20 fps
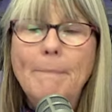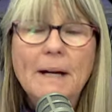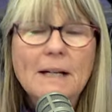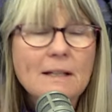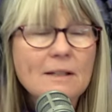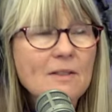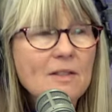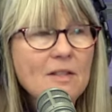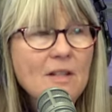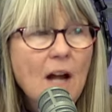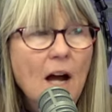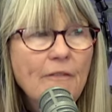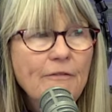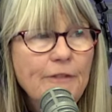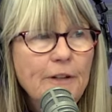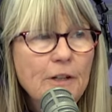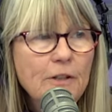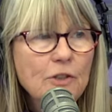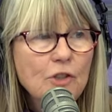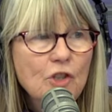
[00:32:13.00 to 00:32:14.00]
But it's
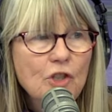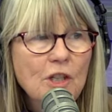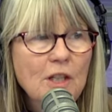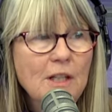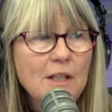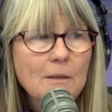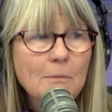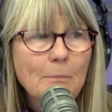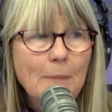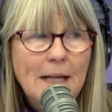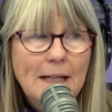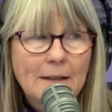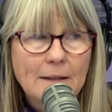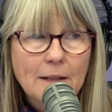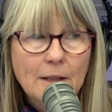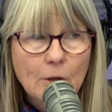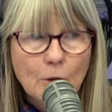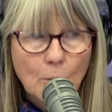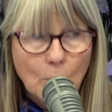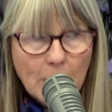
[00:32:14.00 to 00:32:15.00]
not fair that she didn't make
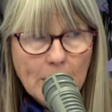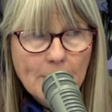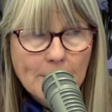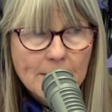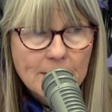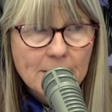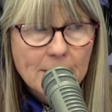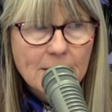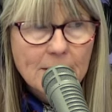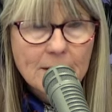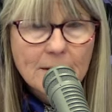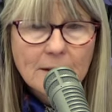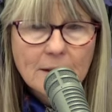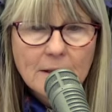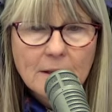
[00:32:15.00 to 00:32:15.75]
the agreement